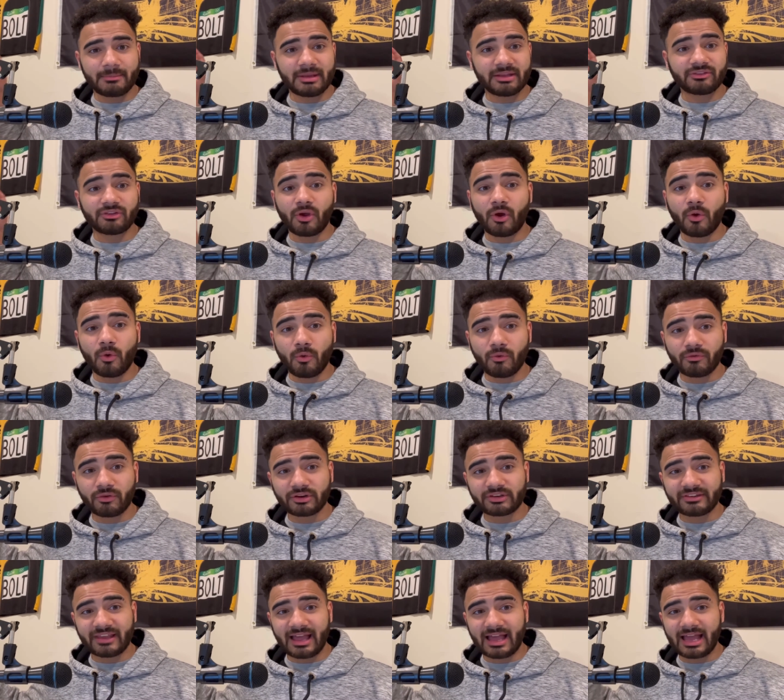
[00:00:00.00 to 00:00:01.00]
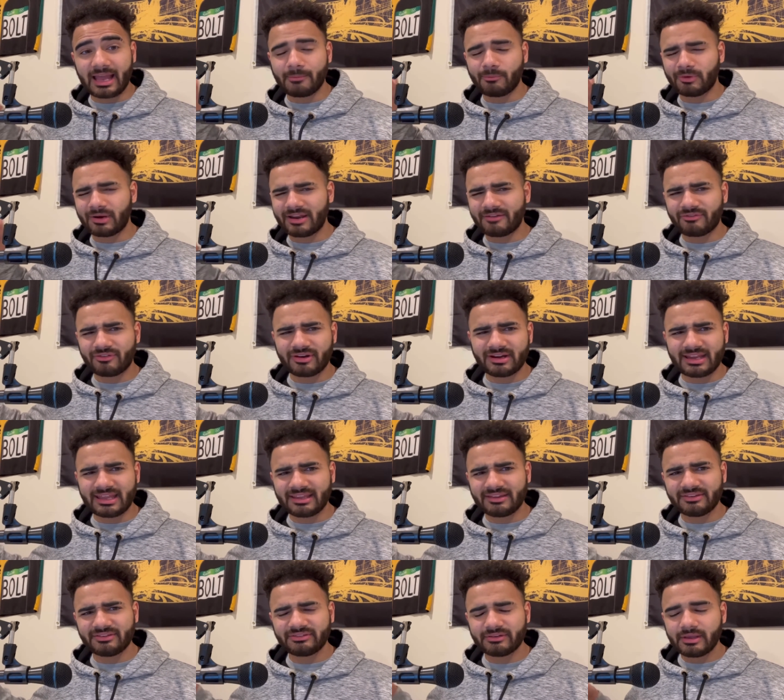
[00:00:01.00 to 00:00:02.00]
It's overtime, whatever it
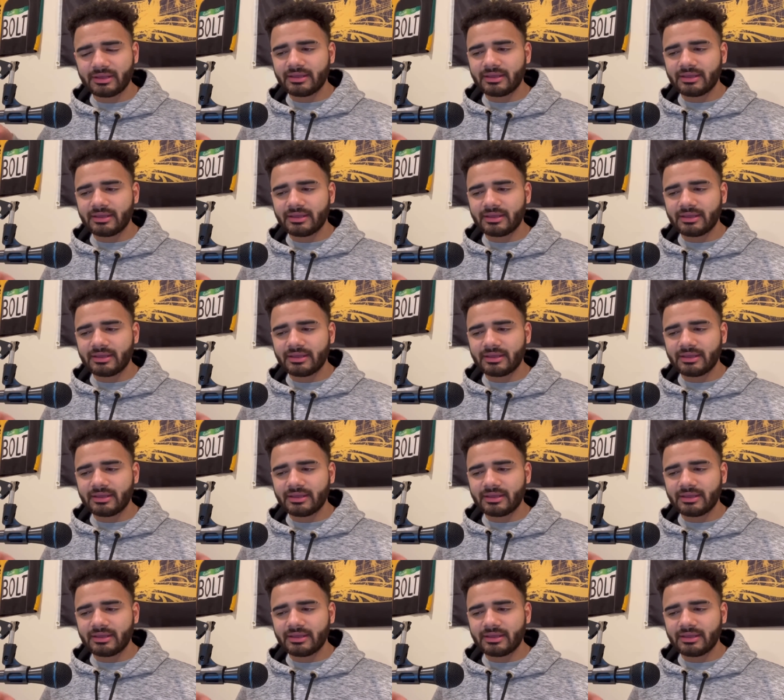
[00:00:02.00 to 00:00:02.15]
is.